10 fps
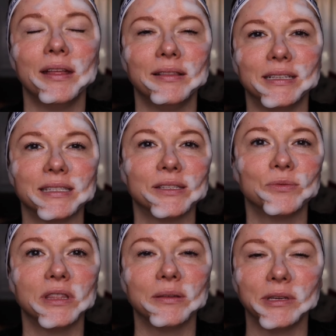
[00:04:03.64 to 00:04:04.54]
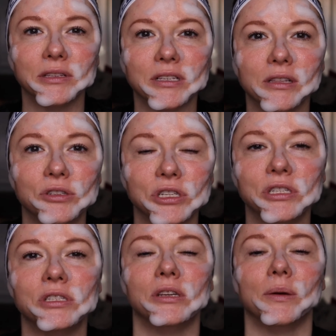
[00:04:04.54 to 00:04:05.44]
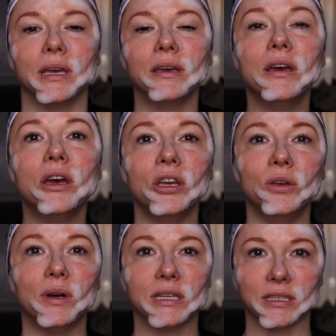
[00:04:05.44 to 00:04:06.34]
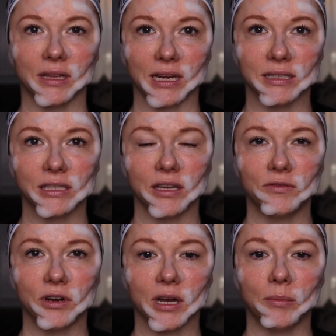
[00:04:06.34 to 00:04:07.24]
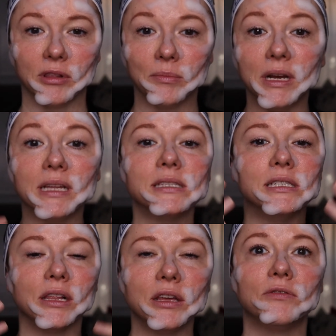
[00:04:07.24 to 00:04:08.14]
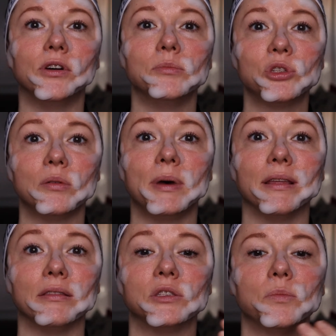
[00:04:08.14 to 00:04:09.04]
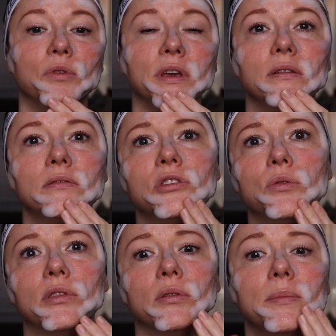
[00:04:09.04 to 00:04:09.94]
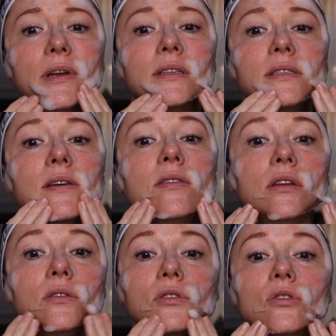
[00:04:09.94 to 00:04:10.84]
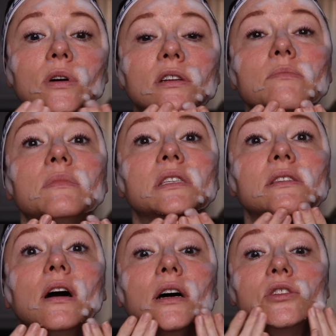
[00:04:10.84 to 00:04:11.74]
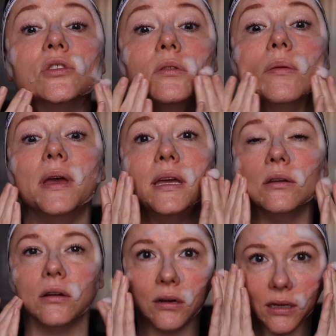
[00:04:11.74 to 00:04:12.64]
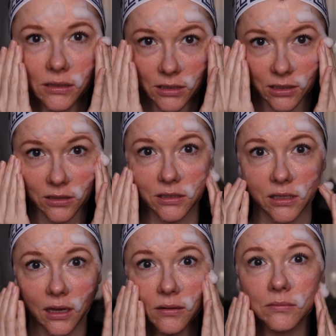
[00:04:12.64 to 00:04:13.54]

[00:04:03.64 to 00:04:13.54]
This is what the peel solution is doing. You want to let it sit for a couple of minutes until it foams to about this point, 2 or 3 minutes, and then you just want to massage the remainder into your skin.